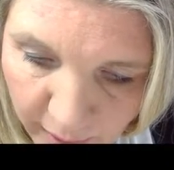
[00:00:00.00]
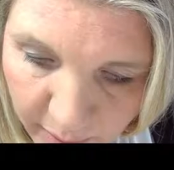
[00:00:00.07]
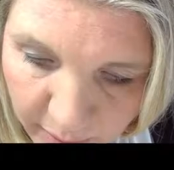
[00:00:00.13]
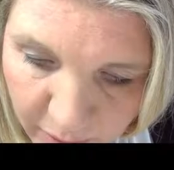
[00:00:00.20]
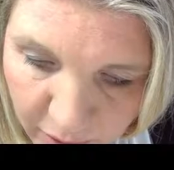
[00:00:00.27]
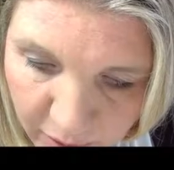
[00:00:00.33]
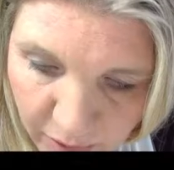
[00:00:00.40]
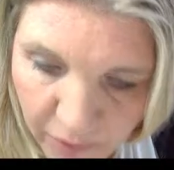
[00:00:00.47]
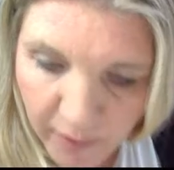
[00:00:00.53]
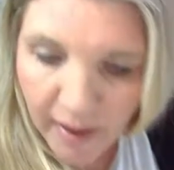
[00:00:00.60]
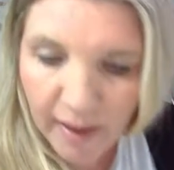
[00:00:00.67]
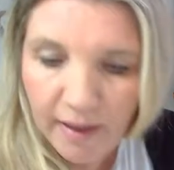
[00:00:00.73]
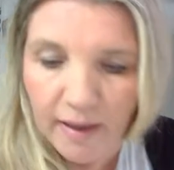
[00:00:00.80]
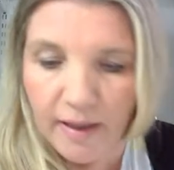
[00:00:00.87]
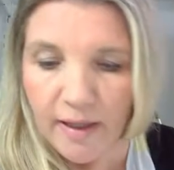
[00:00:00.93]
but I'm just not
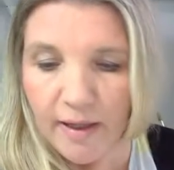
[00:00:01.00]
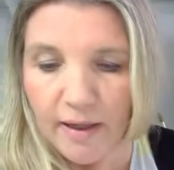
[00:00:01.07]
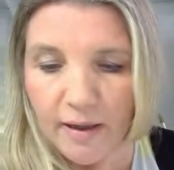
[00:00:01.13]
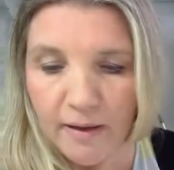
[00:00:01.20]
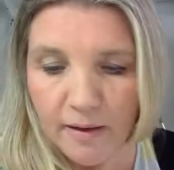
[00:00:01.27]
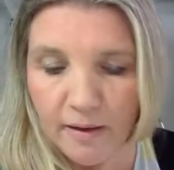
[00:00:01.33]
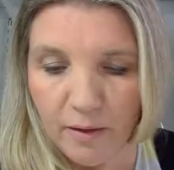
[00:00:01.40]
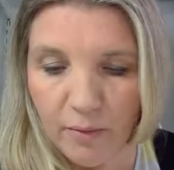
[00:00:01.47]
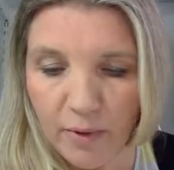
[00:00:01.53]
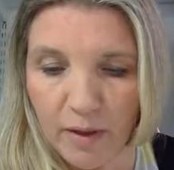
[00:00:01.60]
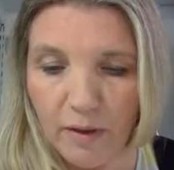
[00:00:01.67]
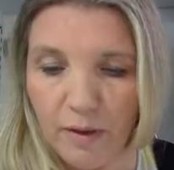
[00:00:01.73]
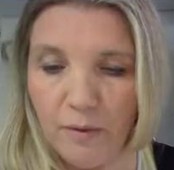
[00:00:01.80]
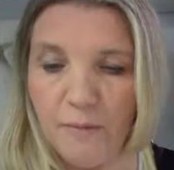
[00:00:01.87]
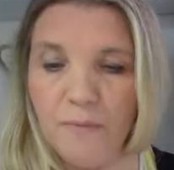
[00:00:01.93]
getting there. There we
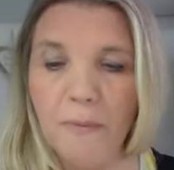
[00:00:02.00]
go.